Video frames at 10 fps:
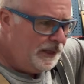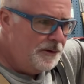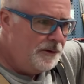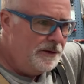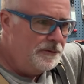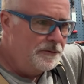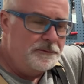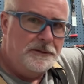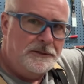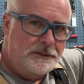I would have a
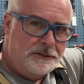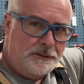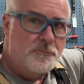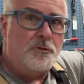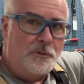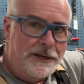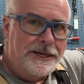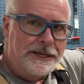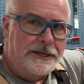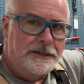
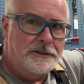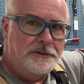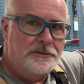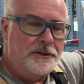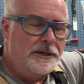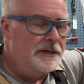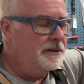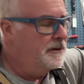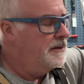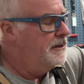
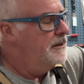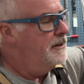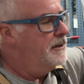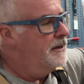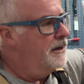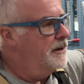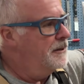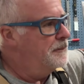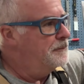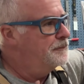pre-thickened
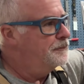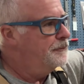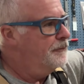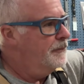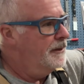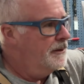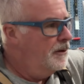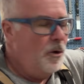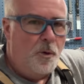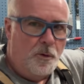
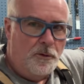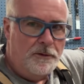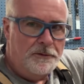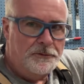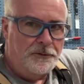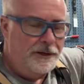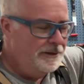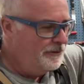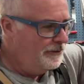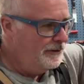hole. So
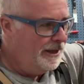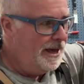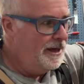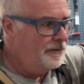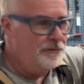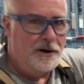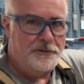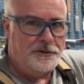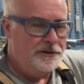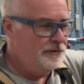there's a lot of
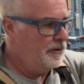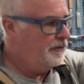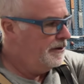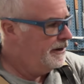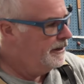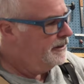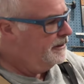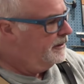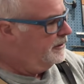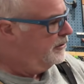resin that's already
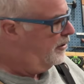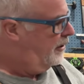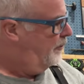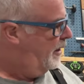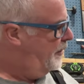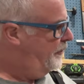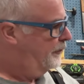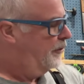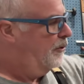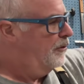gone around
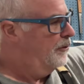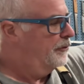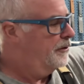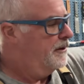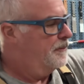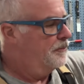those holes.